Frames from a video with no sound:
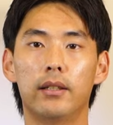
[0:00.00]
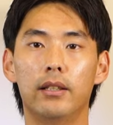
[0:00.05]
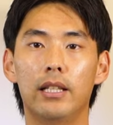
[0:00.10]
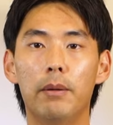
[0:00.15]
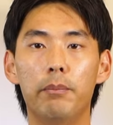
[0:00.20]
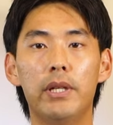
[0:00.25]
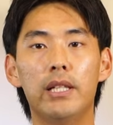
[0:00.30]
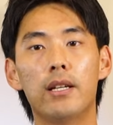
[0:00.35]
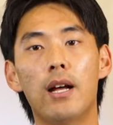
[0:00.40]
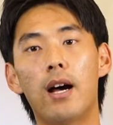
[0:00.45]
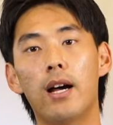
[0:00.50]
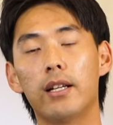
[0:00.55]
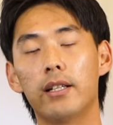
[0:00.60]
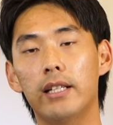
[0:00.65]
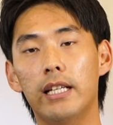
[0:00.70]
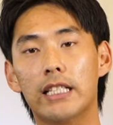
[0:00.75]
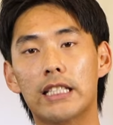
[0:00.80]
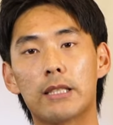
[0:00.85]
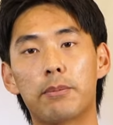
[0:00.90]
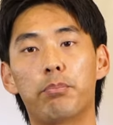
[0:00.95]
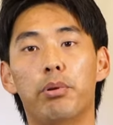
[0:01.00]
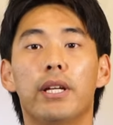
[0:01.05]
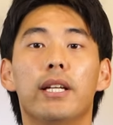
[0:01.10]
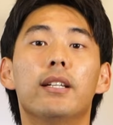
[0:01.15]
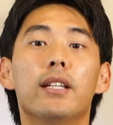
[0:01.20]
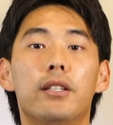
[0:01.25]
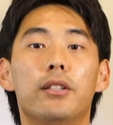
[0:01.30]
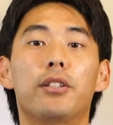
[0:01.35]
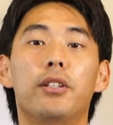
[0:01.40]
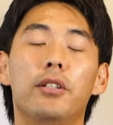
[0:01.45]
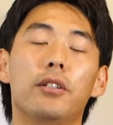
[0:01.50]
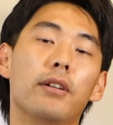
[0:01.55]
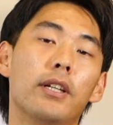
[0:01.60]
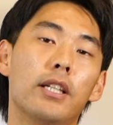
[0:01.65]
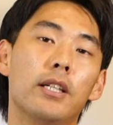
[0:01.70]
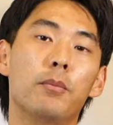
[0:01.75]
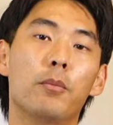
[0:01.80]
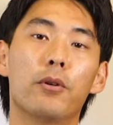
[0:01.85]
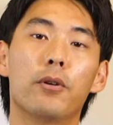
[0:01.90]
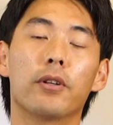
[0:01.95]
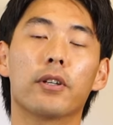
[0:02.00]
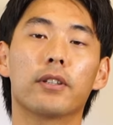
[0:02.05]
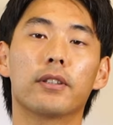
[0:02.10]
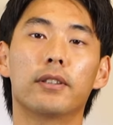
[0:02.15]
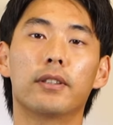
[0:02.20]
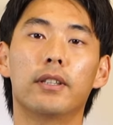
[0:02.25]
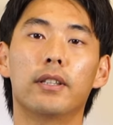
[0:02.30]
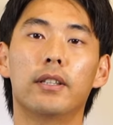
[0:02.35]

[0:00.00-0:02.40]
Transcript: Let me not explain it to you anymore.